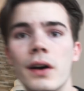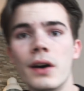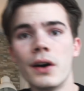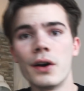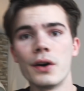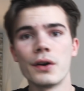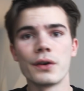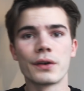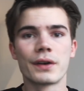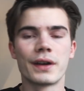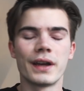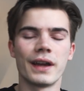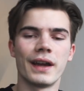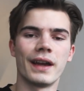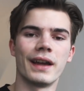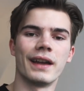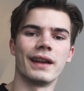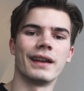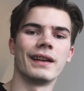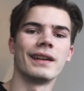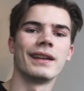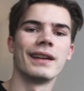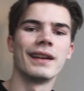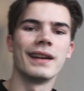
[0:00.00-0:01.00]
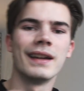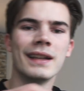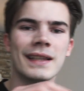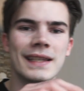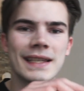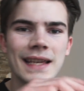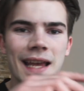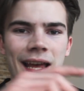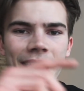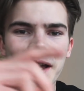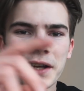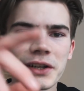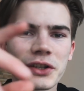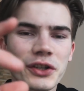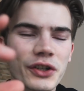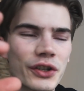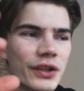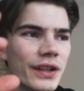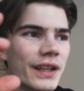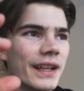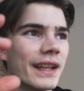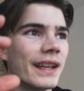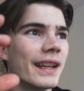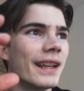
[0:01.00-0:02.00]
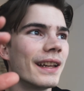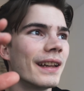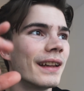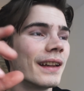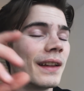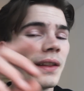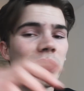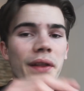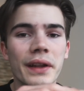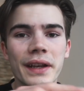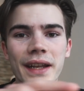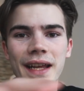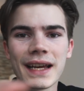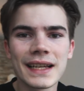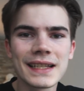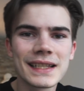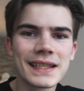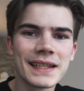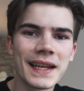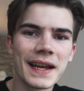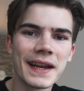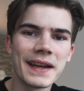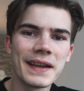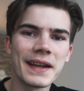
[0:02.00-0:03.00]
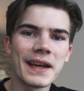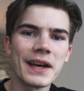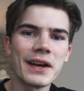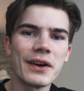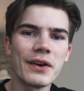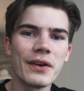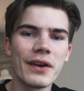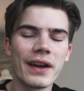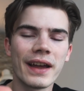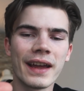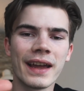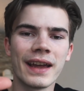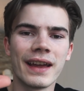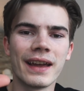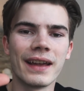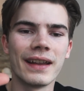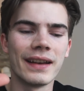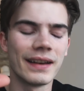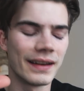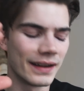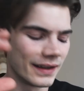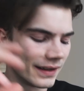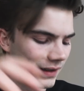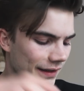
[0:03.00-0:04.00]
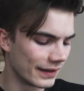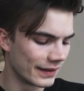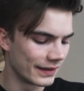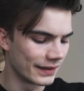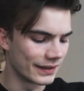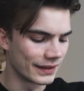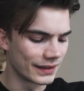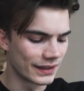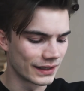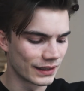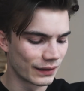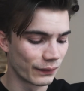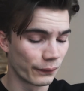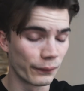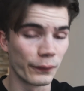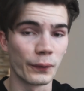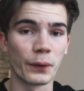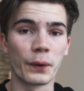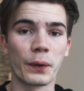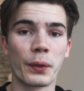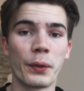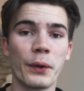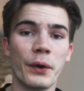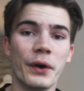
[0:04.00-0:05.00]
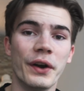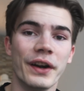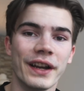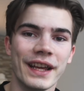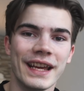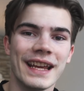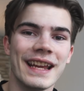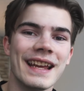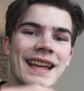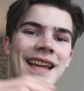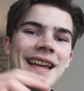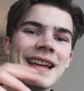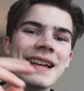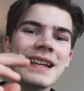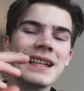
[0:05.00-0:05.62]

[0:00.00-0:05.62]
Okay, it's actually the next day now, and it is 4:30.